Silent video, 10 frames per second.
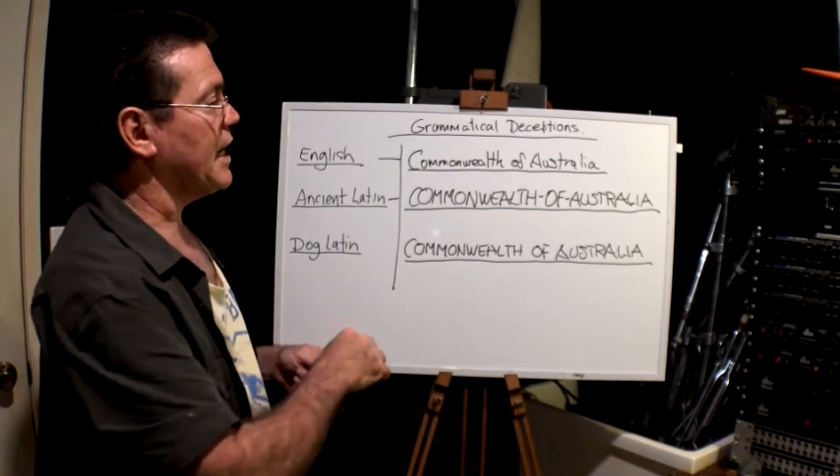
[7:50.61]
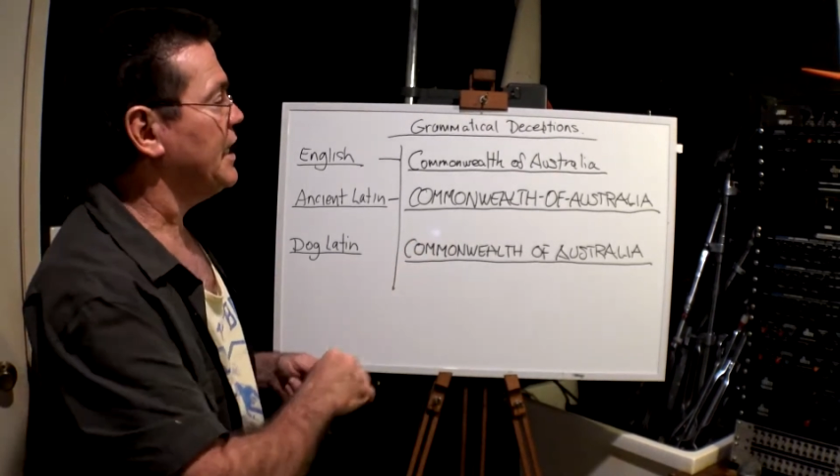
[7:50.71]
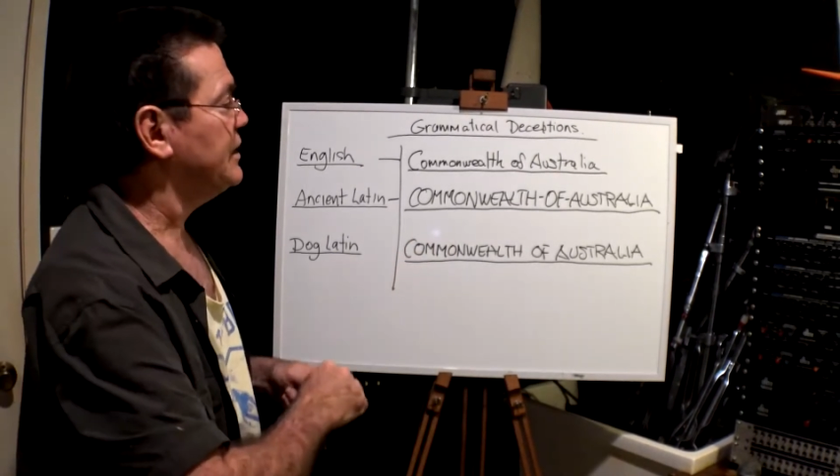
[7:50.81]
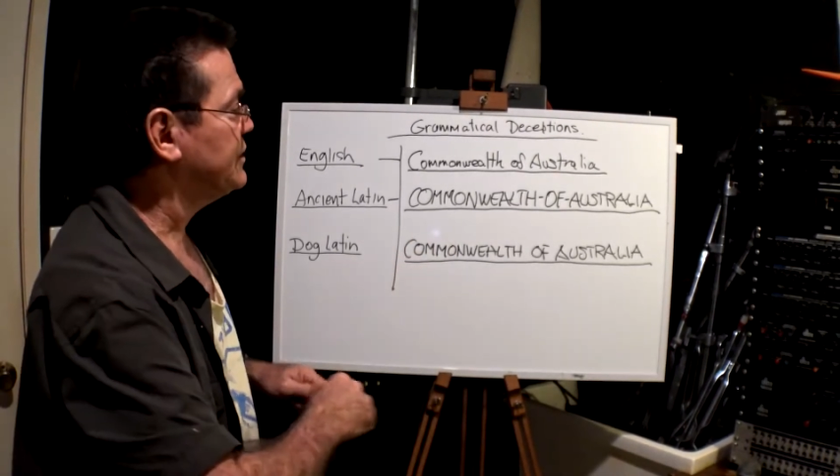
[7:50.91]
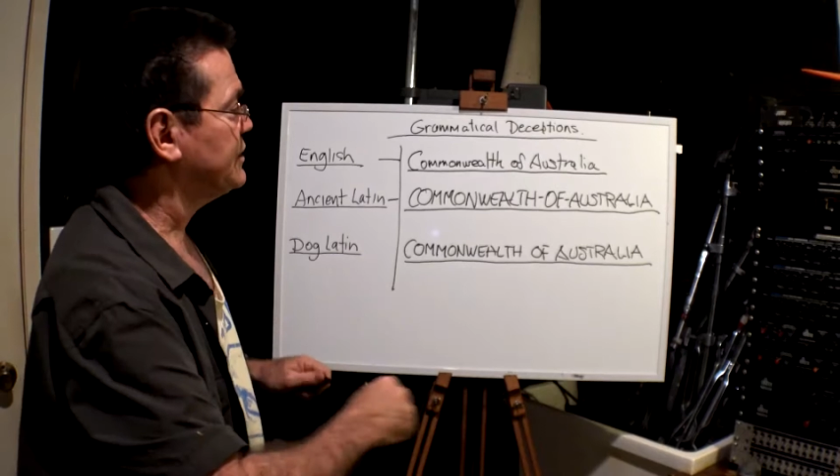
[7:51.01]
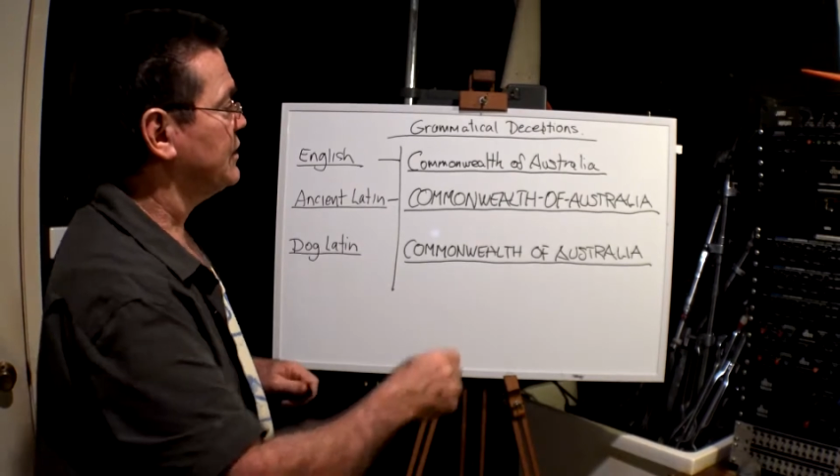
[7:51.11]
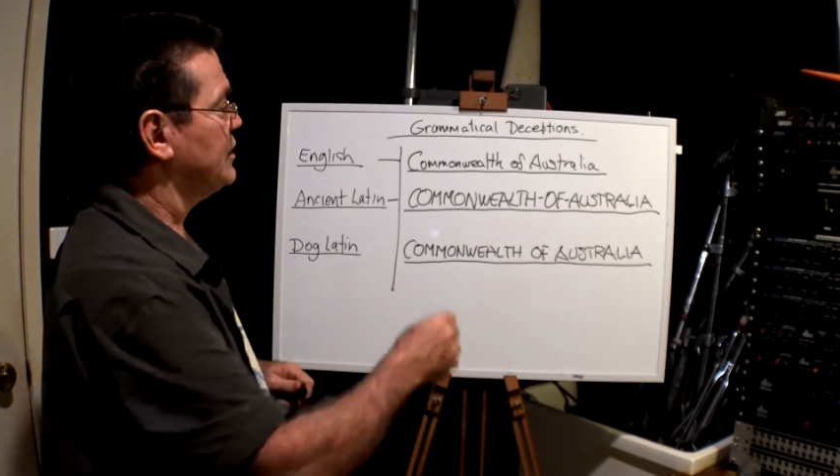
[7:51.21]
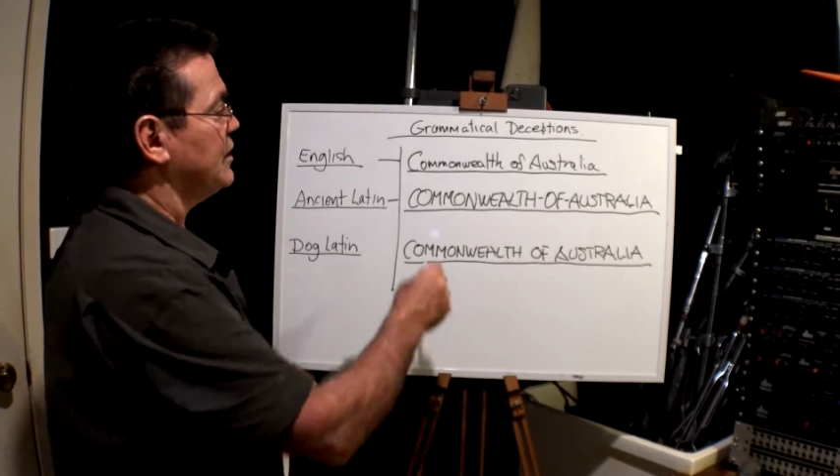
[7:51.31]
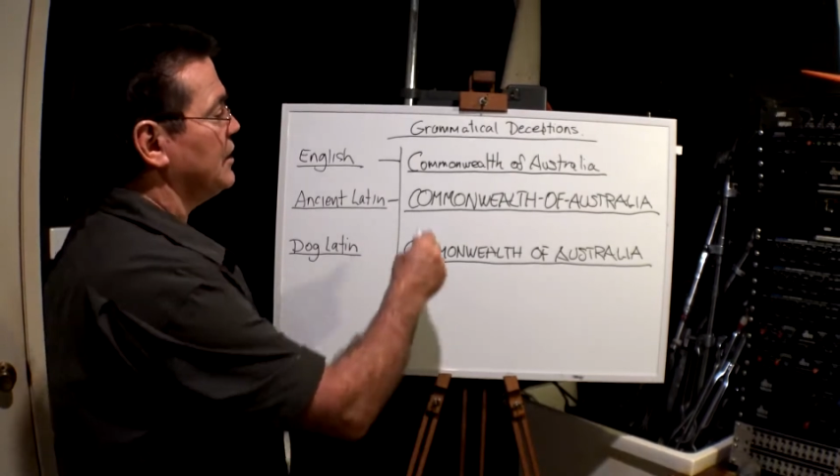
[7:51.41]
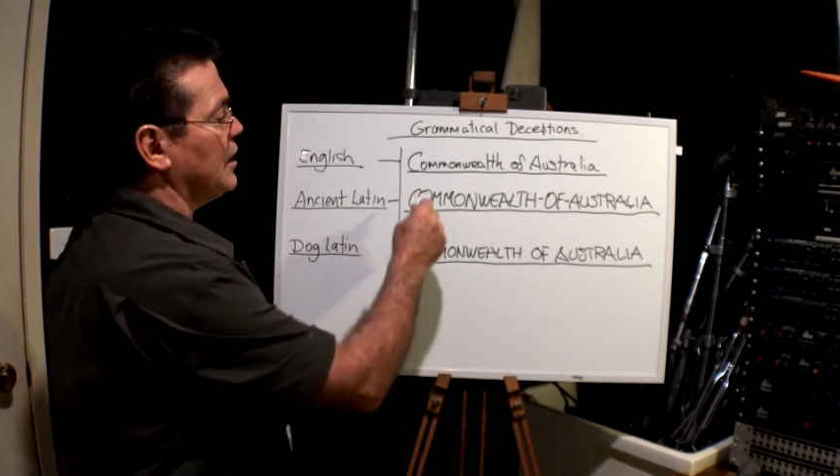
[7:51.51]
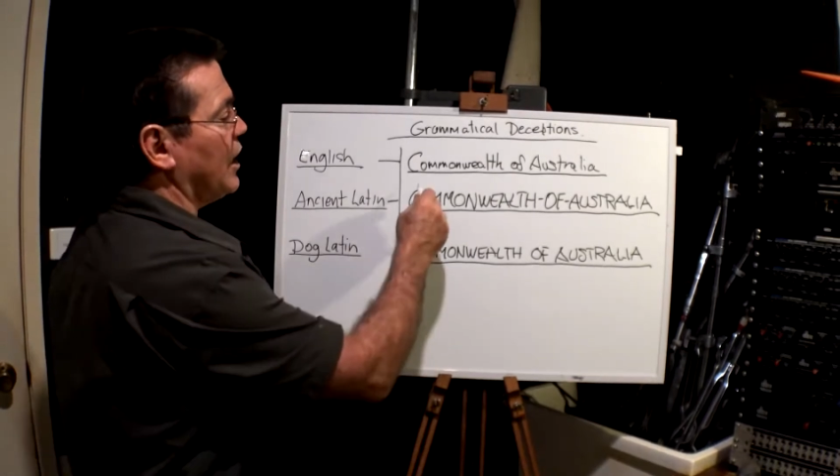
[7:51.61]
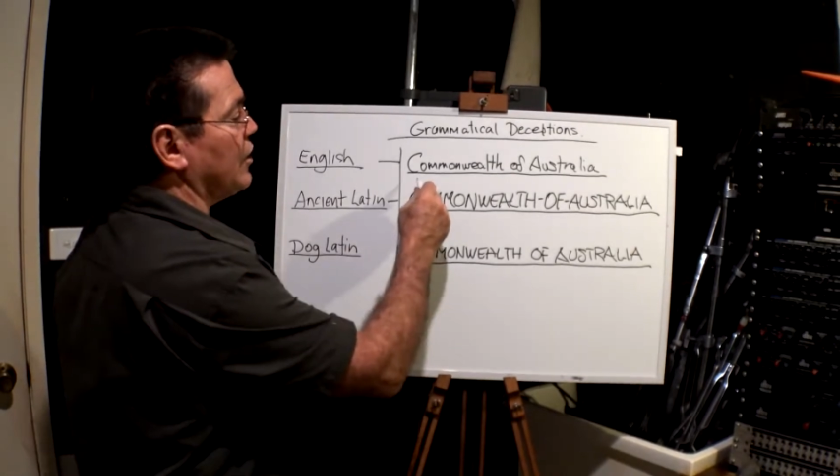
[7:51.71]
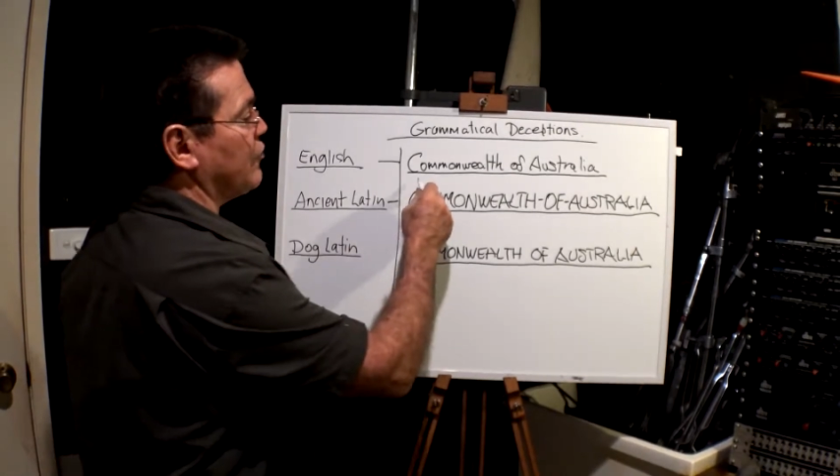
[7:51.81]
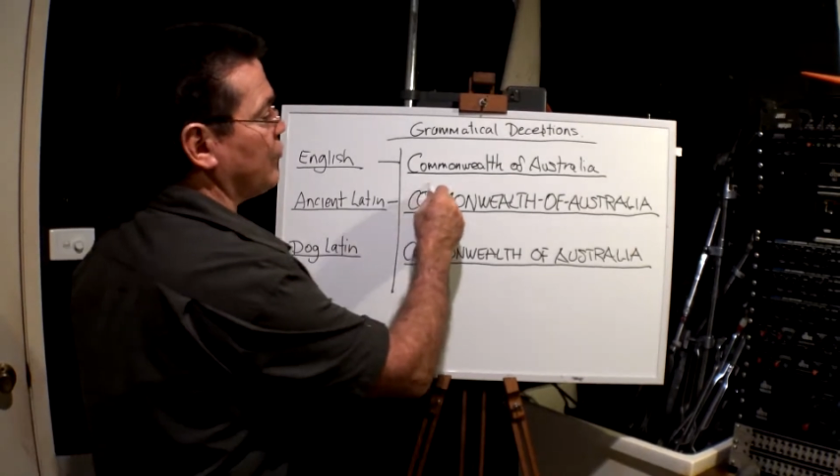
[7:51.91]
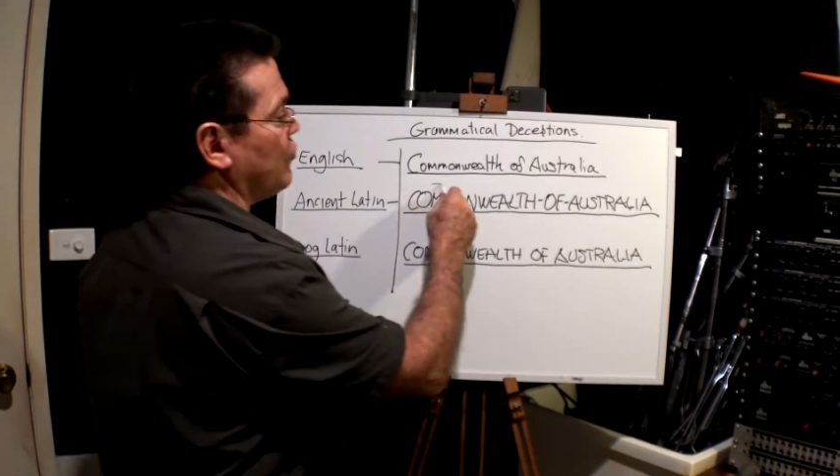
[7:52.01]
as
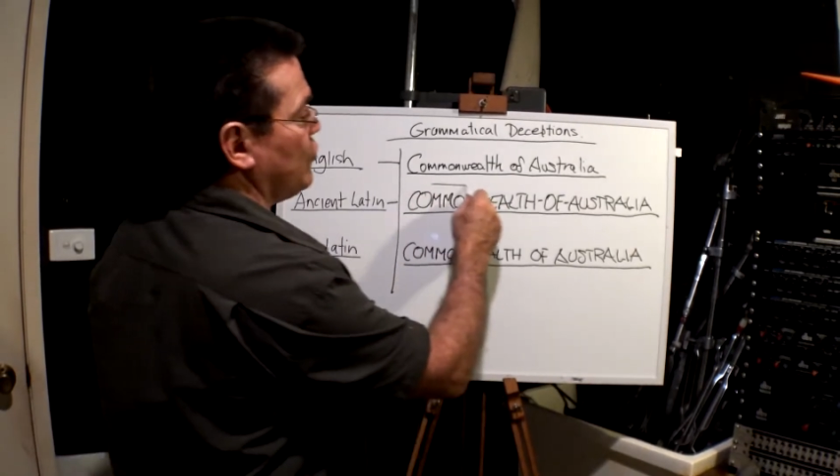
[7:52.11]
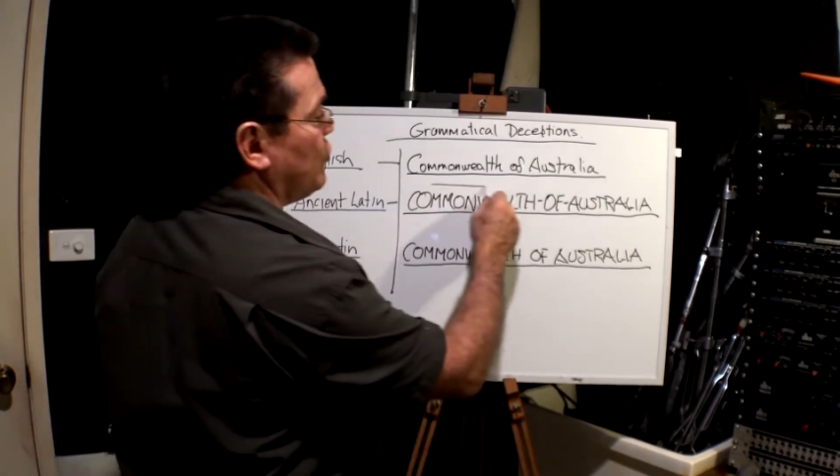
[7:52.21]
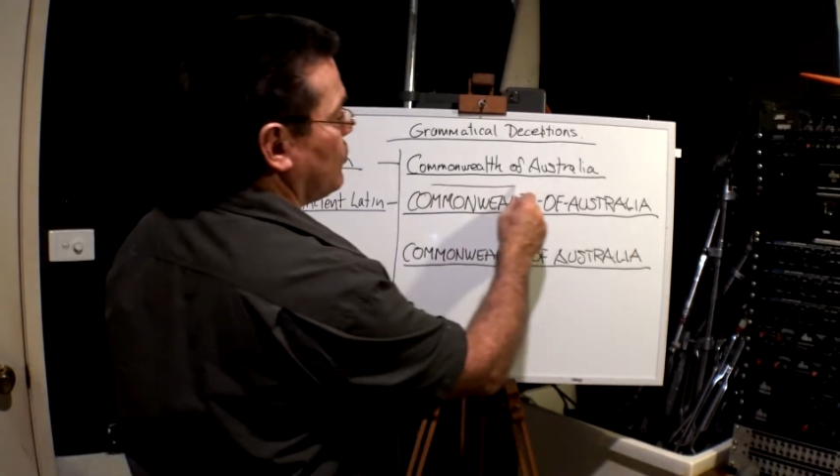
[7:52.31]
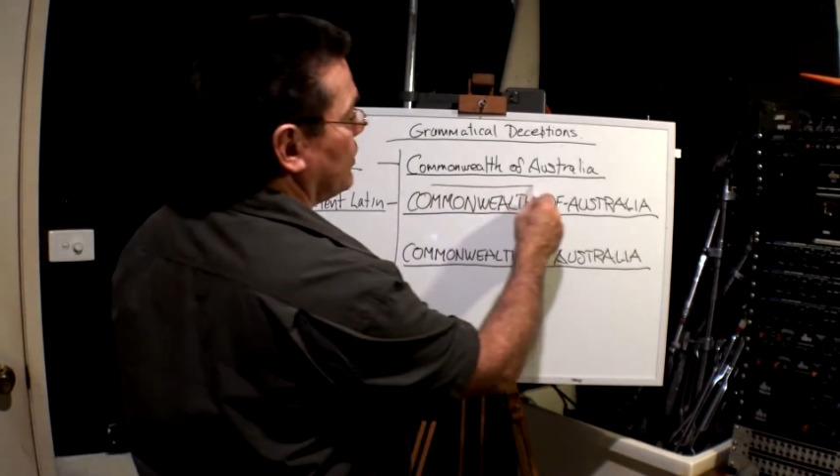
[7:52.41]
a true